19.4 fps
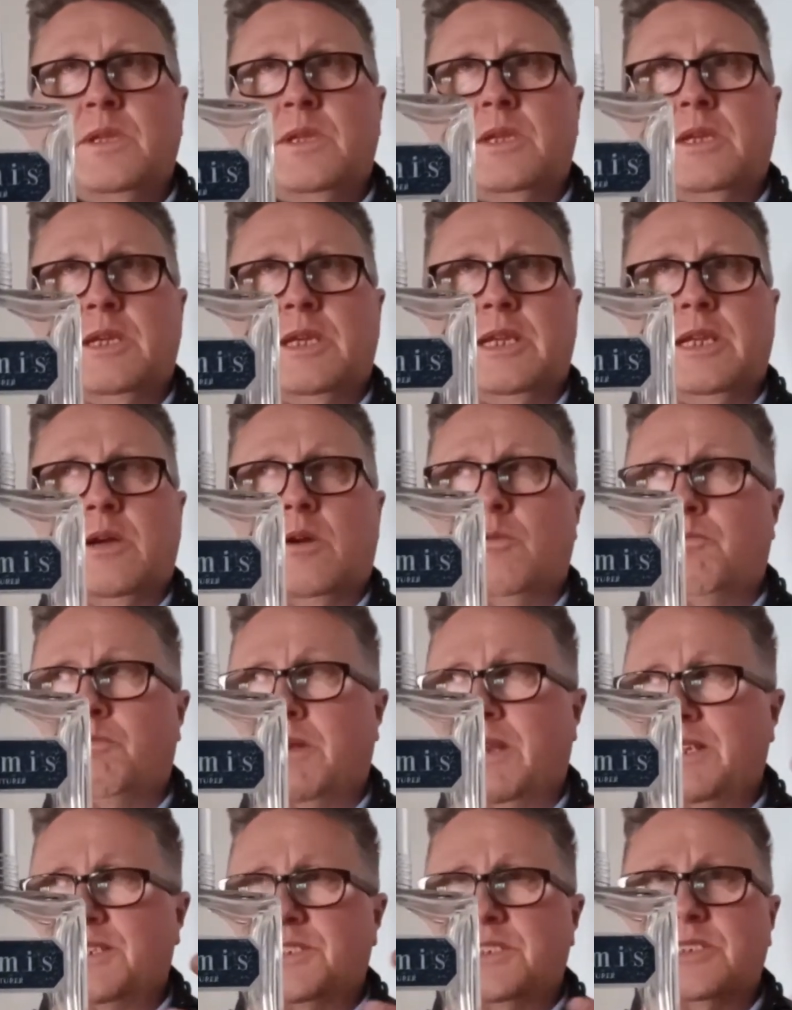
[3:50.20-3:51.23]
you know,
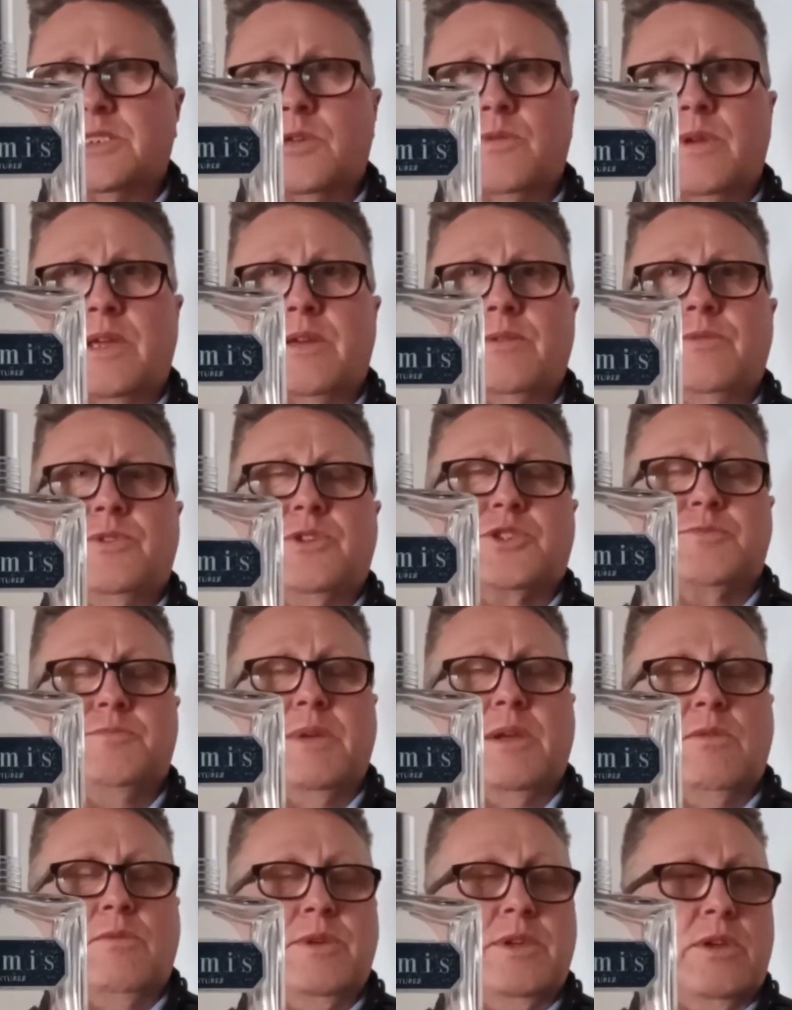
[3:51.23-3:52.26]
pleasant around the
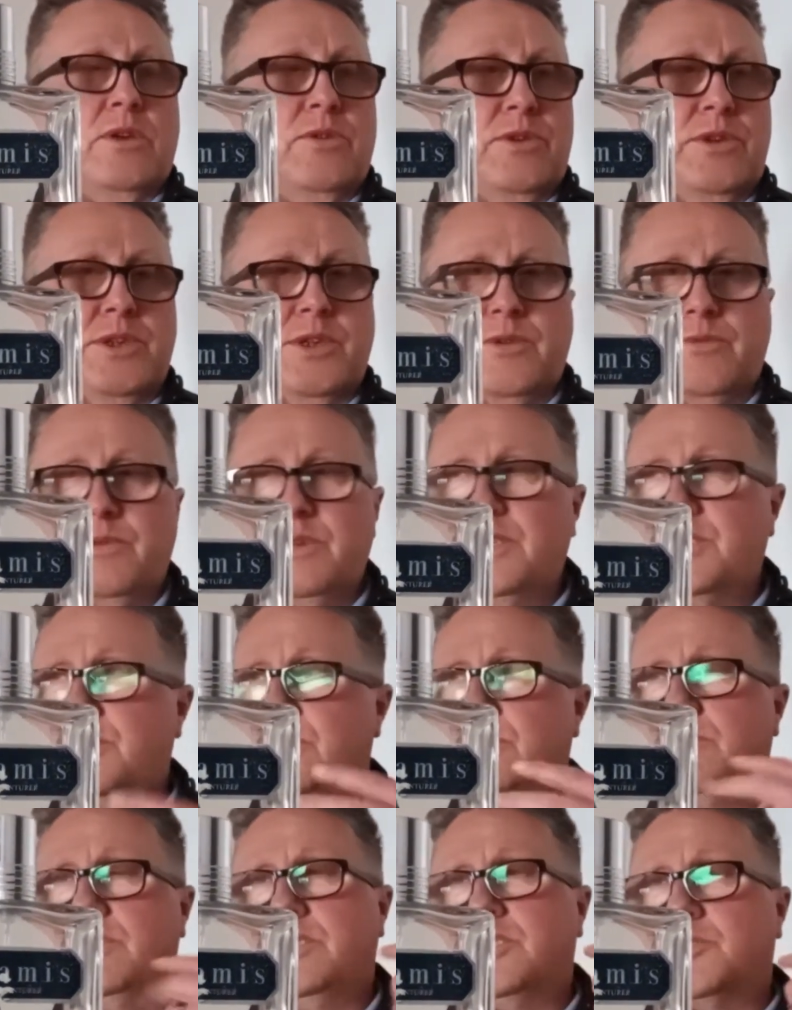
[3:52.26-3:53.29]
smell that you got on your wrist
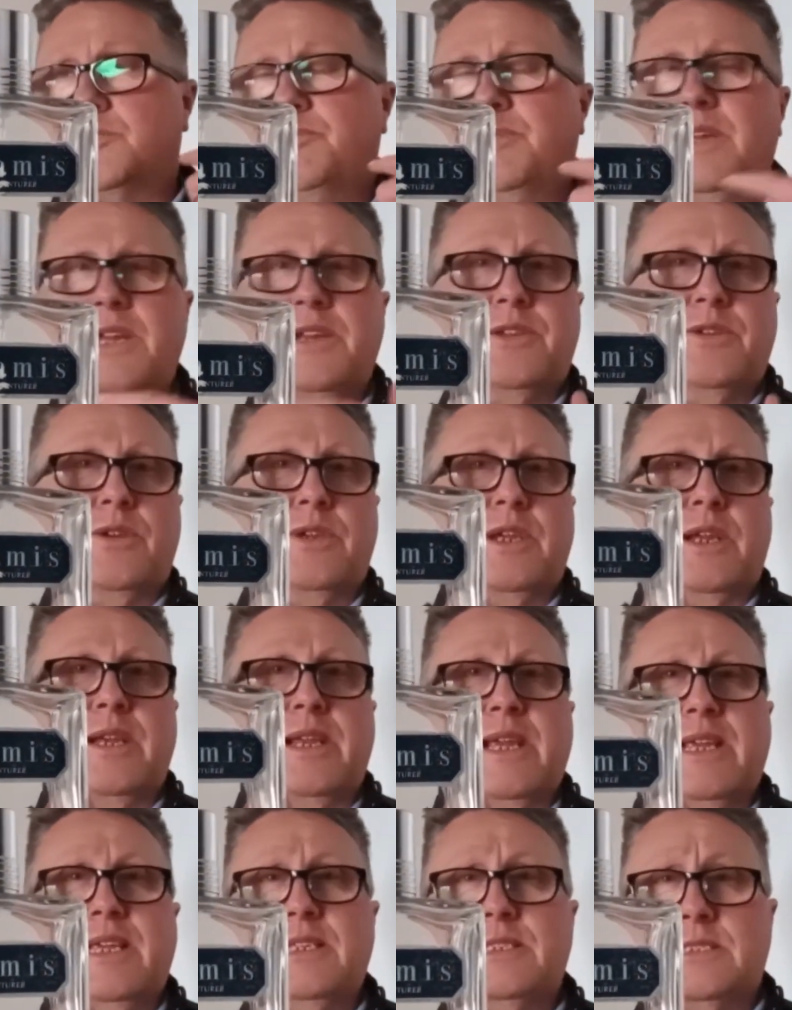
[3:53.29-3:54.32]
when you spray it on your
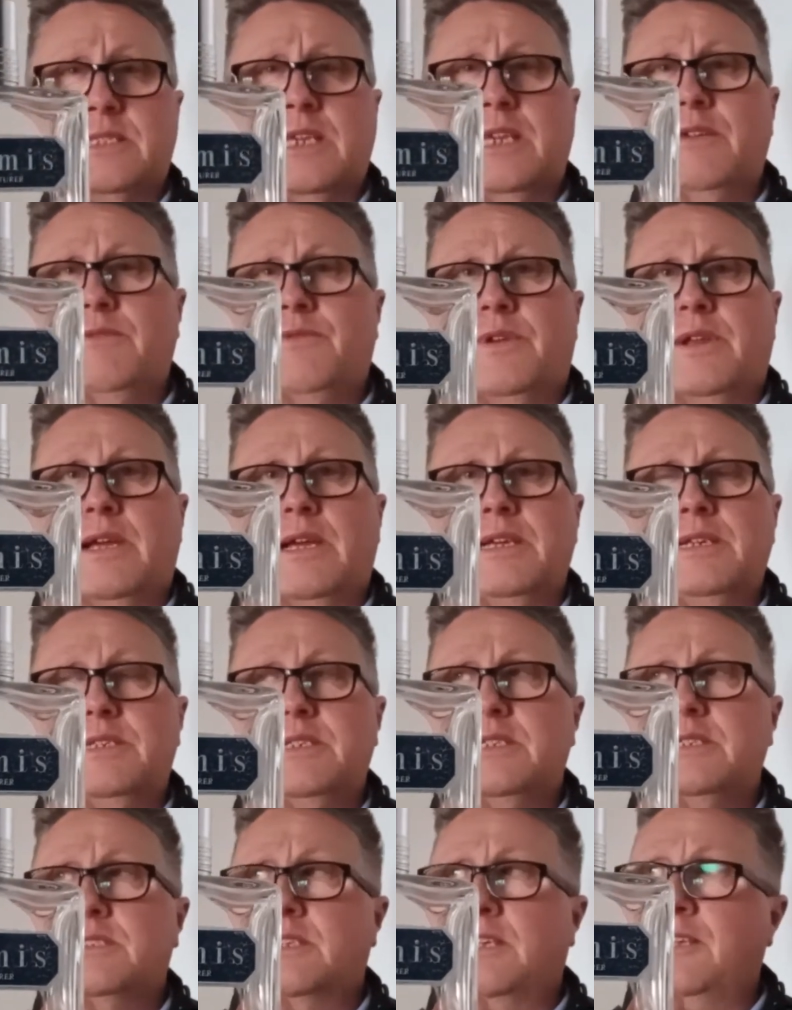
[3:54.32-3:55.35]
neck. It's there for
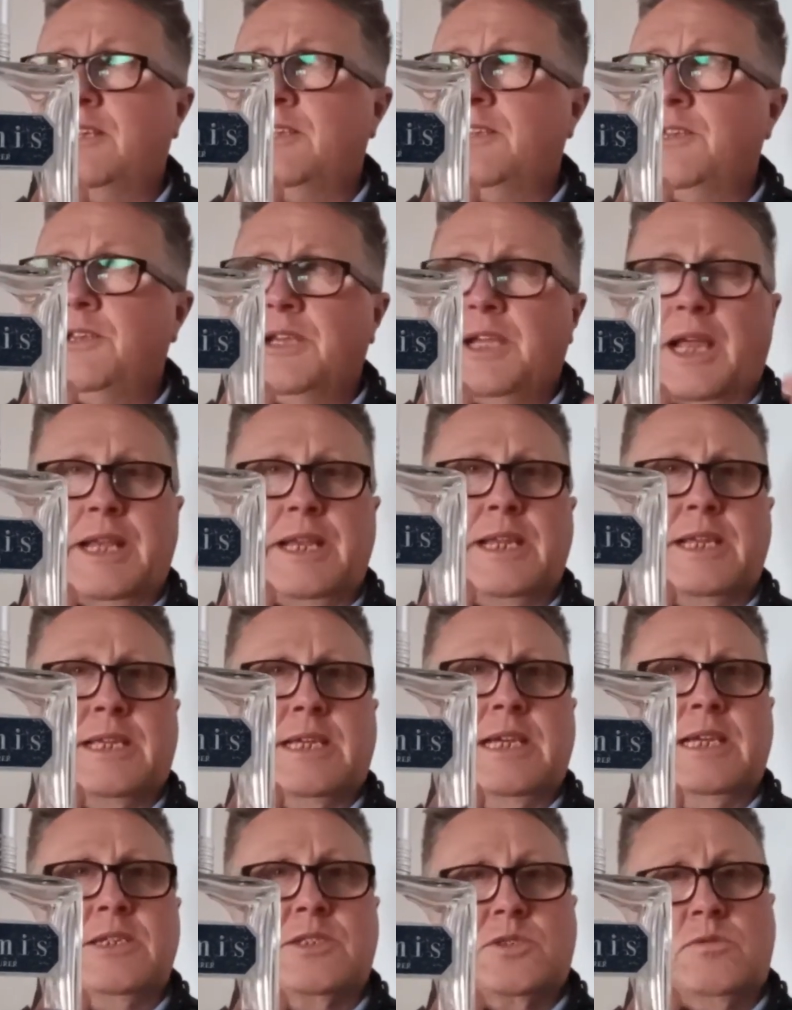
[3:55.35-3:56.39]
ages, and it
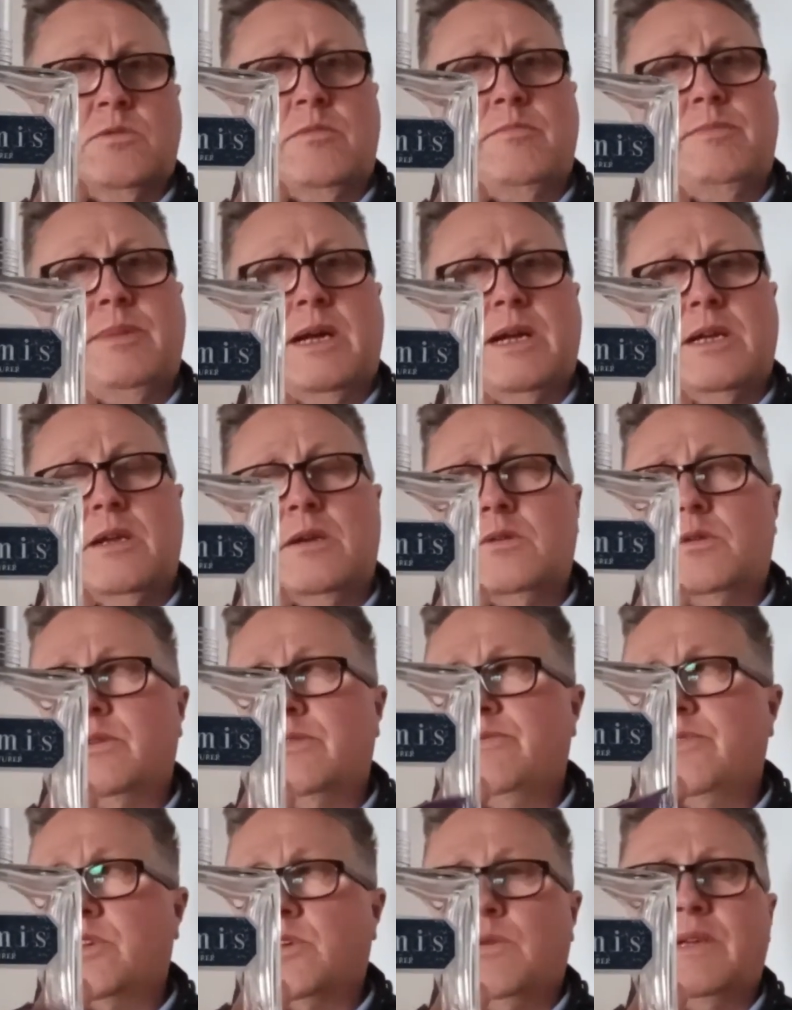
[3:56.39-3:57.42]
keeps going back. A lot
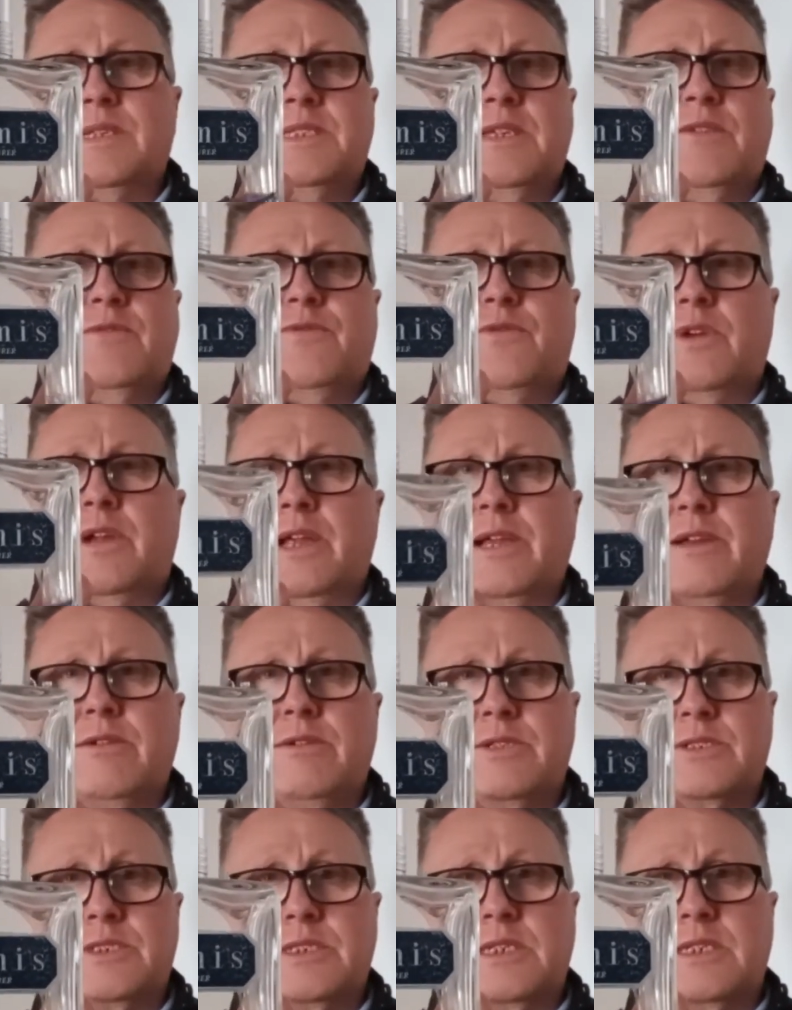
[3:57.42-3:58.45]
of aquatic
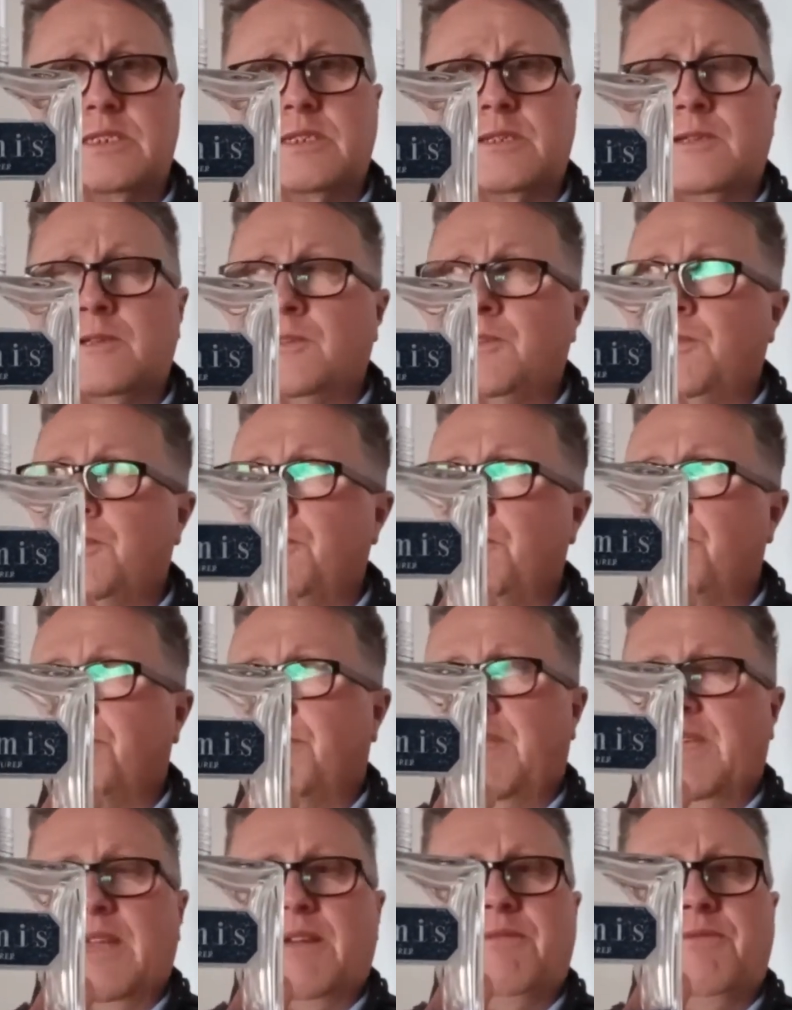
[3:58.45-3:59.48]
fragrances,
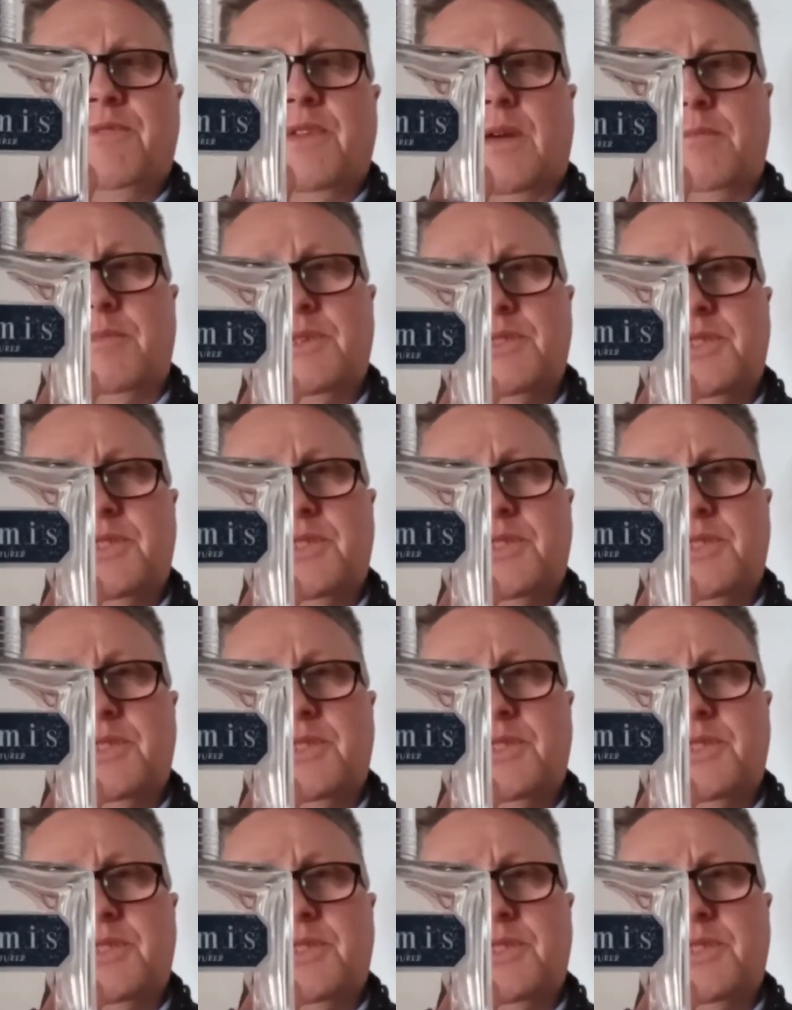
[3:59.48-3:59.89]
they have that, but